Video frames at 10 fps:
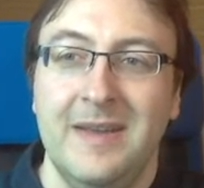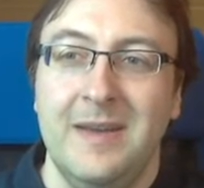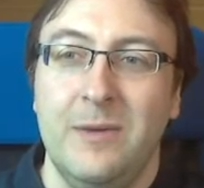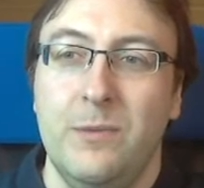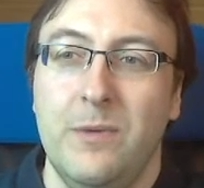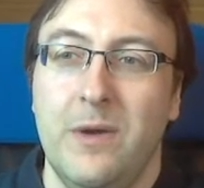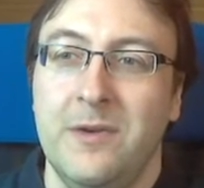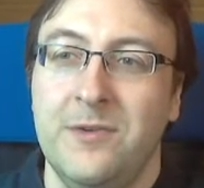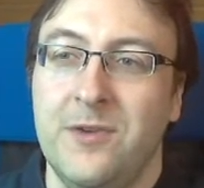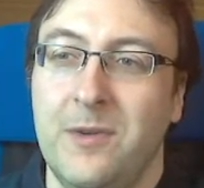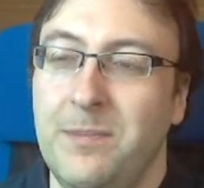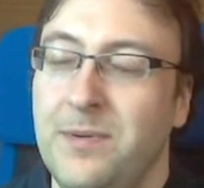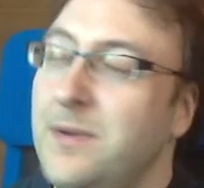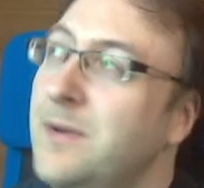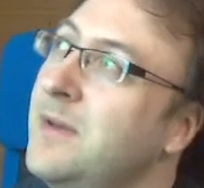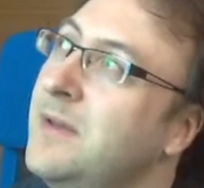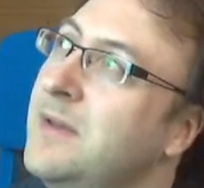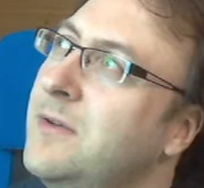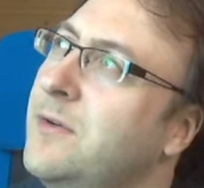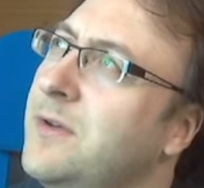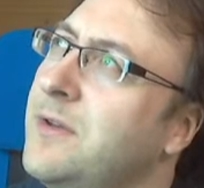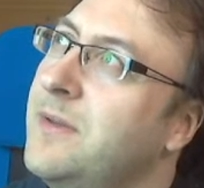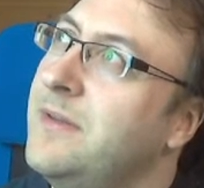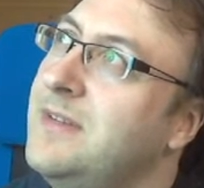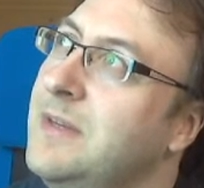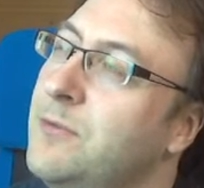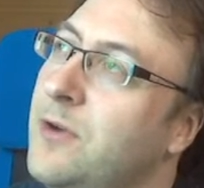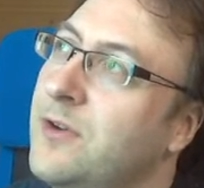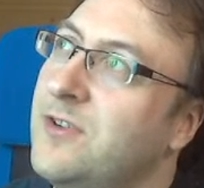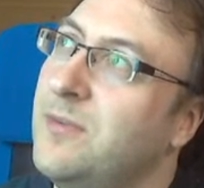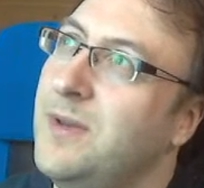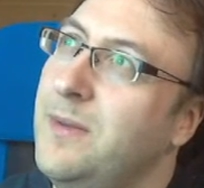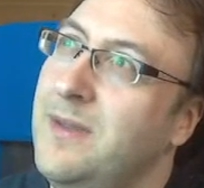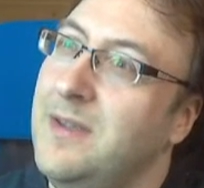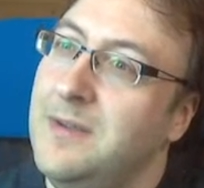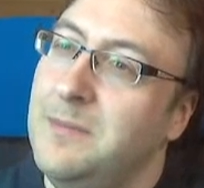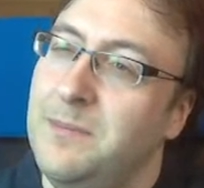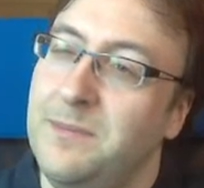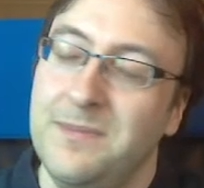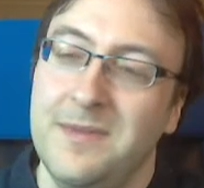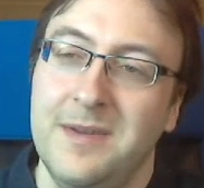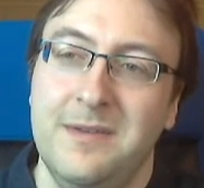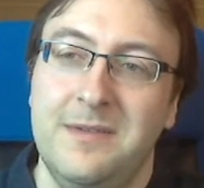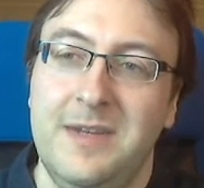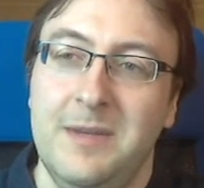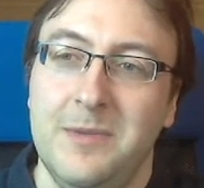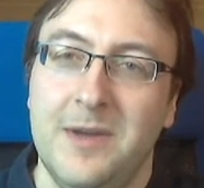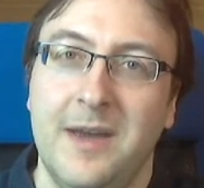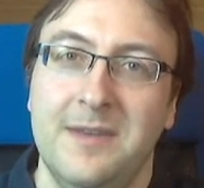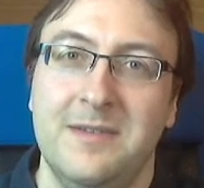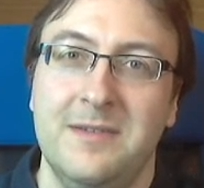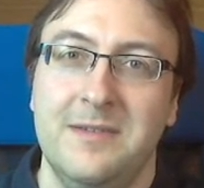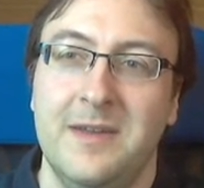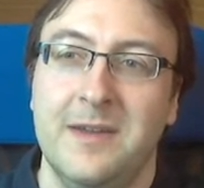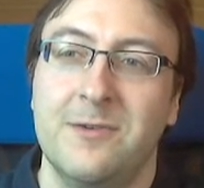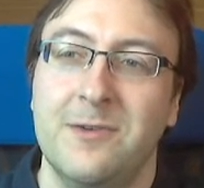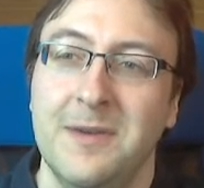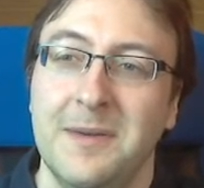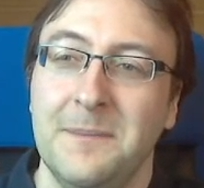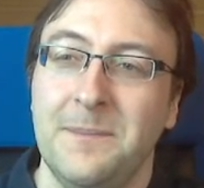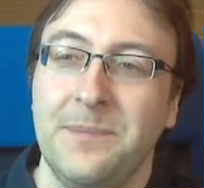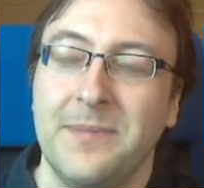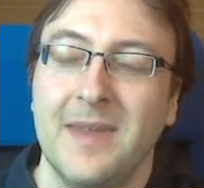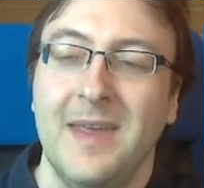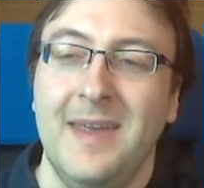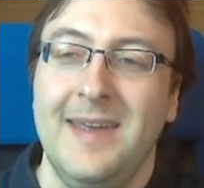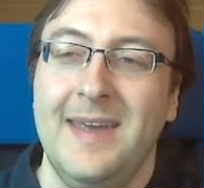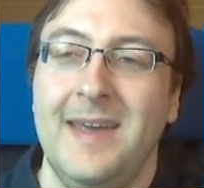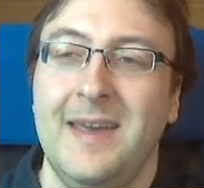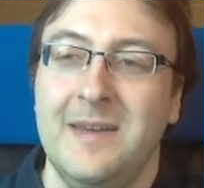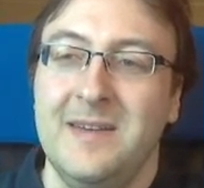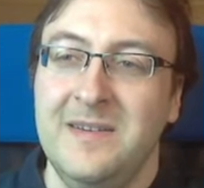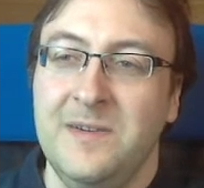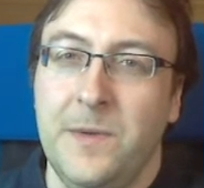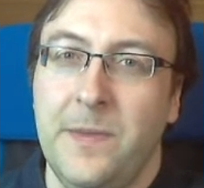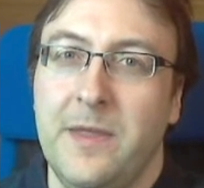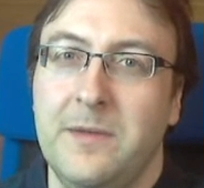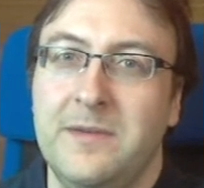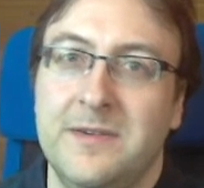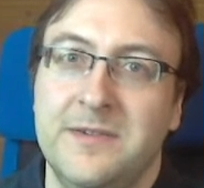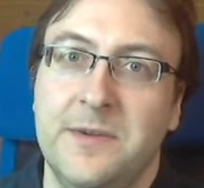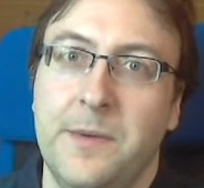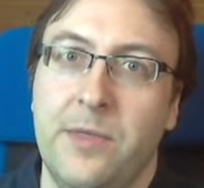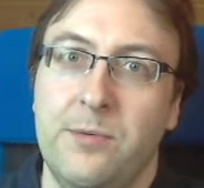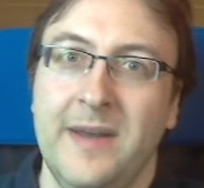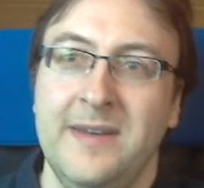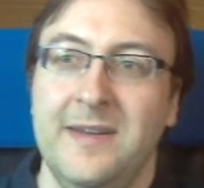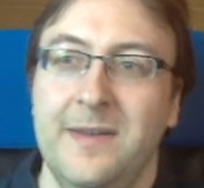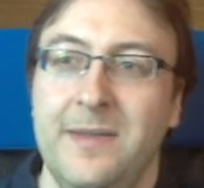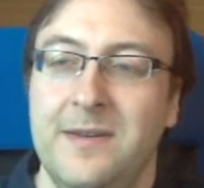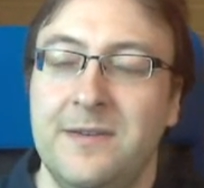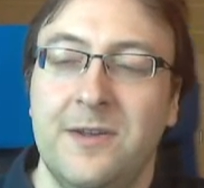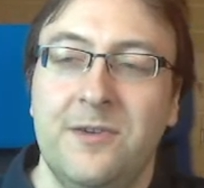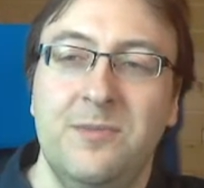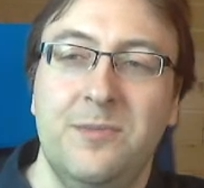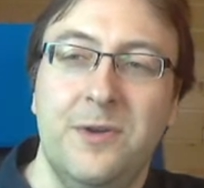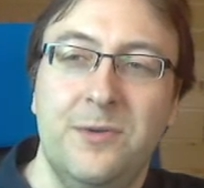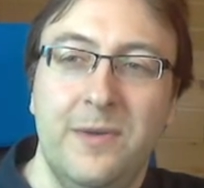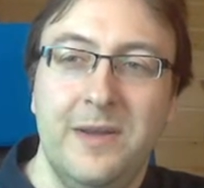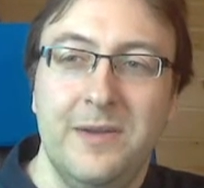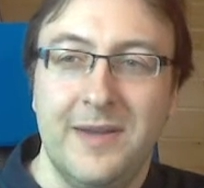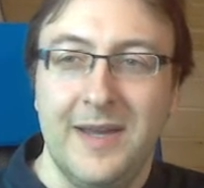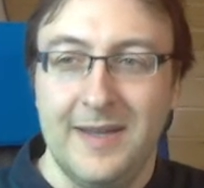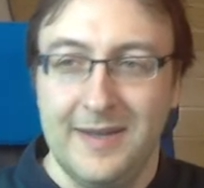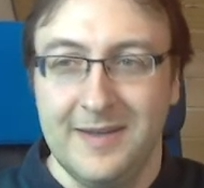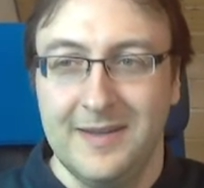workshop. No, not the Steam workshop, in the Steam guides section. And there's also a thread in the discussion board where you can